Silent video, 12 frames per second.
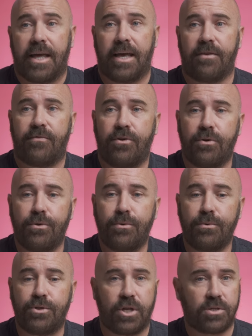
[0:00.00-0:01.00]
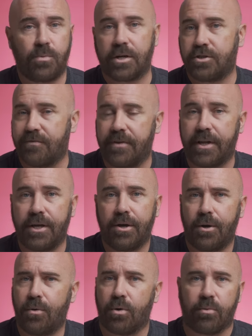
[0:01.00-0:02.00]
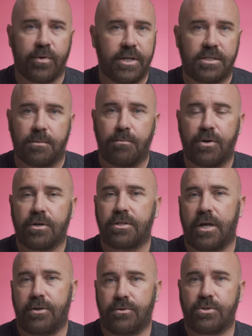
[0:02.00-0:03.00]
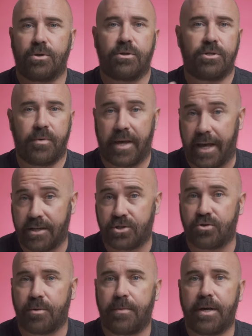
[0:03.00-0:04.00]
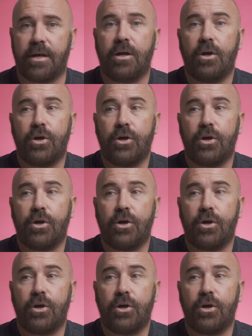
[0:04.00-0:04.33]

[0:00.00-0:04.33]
if you just watch a video or read some books and you start doing hand stripping,